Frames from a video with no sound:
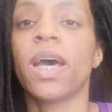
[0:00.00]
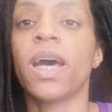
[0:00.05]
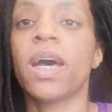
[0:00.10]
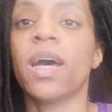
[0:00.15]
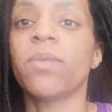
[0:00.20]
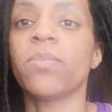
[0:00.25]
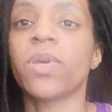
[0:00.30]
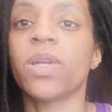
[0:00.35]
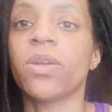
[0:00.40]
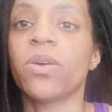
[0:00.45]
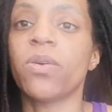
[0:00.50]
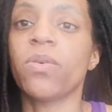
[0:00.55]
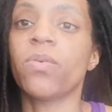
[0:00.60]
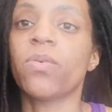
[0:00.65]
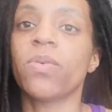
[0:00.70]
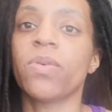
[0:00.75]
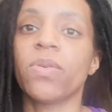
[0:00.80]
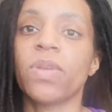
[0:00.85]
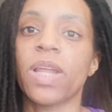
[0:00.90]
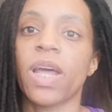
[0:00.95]
um, you know
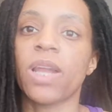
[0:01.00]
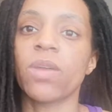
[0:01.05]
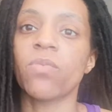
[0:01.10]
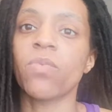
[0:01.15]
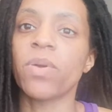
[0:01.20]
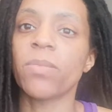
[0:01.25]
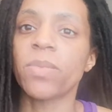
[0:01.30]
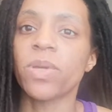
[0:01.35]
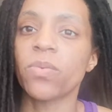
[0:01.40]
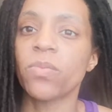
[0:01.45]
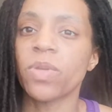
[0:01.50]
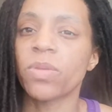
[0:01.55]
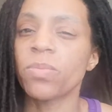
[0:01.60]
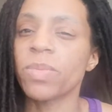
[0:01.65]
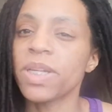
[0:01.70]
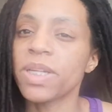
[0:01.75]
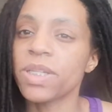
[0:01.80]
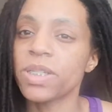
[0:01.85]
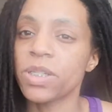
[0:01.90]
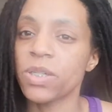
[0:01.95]
a lot of women with
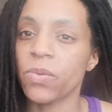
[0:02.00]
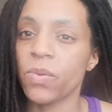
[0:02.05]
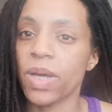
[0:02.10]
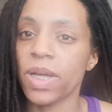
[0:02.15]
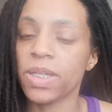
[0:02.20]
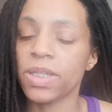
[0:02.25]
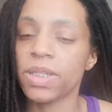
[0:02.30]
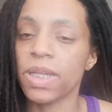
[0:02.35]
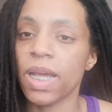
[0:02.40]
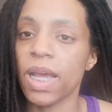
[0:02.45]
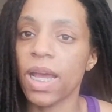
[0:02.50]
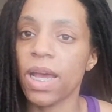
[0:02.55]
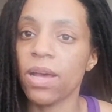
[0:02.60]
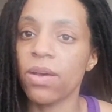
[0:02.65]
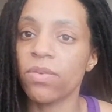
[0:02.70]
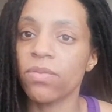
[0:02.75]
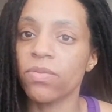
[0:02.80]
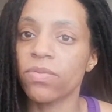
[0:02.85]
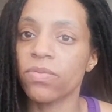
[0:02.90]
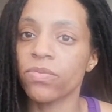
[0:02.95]
PCOS
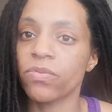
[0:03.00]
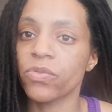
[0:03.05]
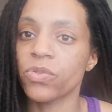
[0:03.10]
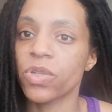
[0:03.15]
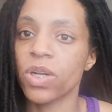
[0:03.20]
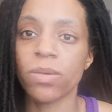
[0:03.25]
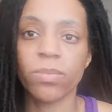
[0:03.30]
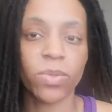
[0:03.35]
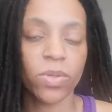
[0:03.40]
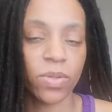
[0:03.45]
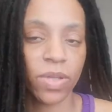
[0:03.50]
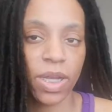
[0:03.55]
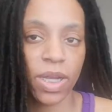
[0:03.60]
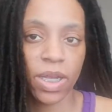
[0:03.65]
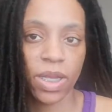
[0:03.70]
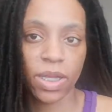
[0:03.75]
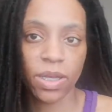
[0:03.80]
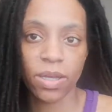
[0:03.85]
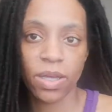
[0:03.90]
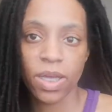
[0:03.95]
have trouble
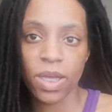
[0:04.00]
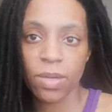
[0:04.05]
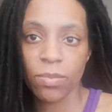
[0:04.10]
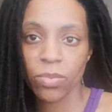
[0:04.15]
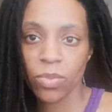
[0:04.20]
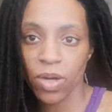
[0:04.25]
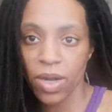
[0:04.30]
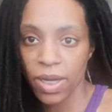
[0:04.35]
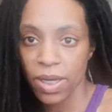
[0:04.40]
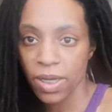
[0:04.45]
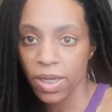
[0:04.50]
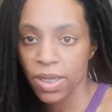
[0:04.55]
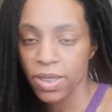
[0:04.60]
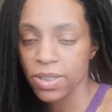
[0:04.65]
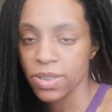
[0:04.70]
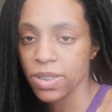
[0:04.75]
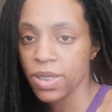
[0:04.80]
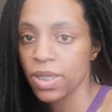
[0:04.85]
getting pregnant,